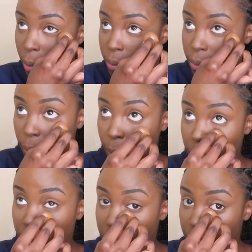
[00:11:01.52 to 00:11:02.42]
So
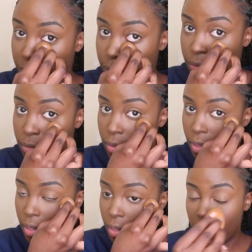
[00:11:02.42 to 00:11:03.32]

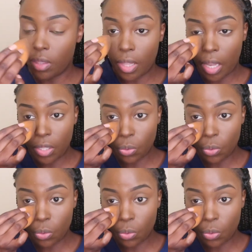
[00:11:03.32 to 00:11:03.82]
that